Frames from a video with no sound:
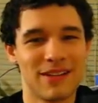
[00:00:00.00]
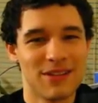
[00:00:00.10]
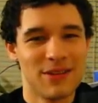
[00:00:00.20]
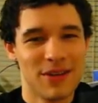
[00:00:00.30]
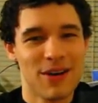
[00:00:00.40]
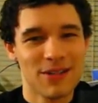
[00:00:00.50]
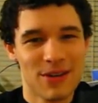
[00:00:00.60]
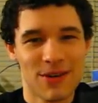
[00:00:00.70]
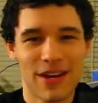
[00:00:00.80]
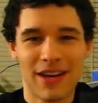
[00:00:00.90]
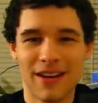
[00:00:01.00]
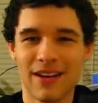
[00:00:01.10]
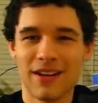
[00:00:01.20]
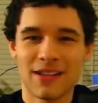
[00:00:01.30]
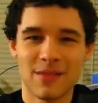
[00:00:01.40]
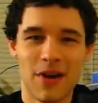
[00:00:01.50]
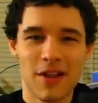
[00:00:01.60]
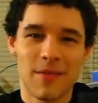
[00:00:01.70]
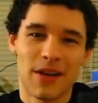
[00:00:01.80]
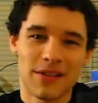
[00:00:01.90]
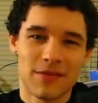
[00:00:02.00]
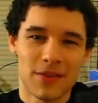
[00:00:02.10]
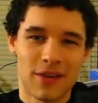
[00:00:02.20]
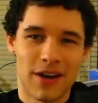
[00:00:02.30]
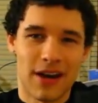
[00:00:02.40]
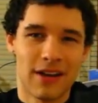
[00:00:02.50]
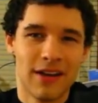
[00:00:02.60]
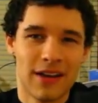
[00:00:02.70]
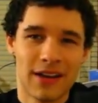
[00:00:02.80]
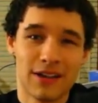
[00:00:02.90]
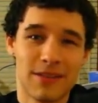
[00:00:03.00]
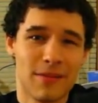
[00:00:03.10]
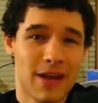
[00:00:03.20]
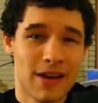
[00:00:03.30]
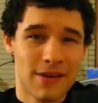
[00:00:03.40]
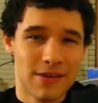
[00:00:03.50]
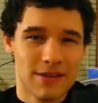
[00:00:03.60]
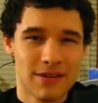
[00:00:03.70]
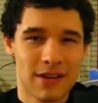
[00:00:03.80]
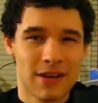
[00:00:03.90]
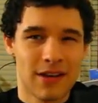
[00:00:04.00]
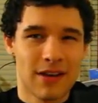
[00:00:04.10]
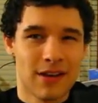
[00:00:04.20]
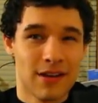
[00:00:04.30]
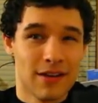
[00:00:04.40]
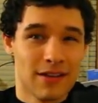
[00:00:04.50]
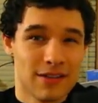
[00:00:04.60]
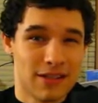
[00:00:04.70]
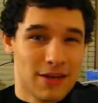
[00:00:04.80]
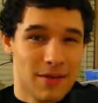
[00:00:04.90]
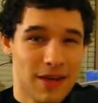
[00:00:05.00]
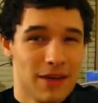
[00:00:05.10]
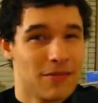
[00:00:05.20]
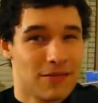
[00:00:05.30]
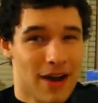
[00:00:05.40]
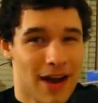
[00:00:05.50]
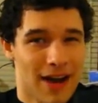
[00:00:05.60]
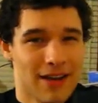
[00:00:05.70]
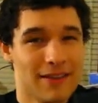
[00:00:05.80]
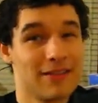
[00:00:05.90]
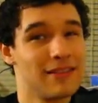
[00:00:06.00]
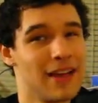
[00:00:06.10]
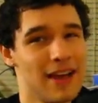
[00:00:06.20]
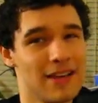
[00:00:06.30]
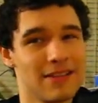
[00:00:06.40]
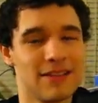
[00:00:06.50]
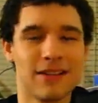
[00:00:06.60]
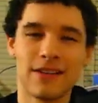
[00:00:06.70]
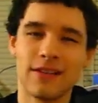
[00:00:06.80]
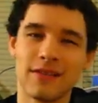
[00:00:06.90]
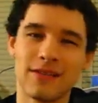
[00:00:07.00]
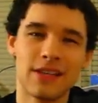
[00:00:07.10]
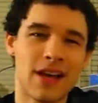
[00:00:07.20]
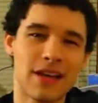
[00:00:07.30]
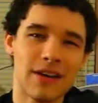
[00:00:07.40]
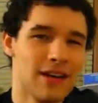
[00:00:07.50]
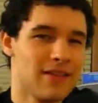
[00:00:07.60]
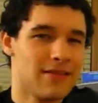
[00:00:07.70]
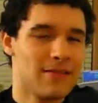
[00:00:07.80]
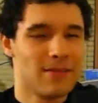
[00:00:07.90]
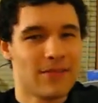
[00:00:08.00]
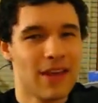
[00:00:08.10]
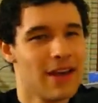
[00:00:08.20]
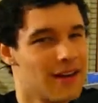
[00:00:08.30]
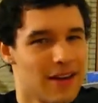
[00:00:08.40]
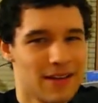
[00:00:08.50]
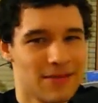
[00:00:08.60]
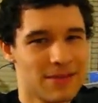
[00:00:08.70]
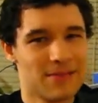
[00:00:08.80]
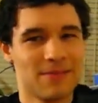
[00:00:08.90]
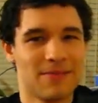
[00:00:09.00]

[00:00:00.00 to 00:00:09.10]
You can also get small amounts of chloride in tomatoes, seaweed, rye, lettuce, celery, and olives.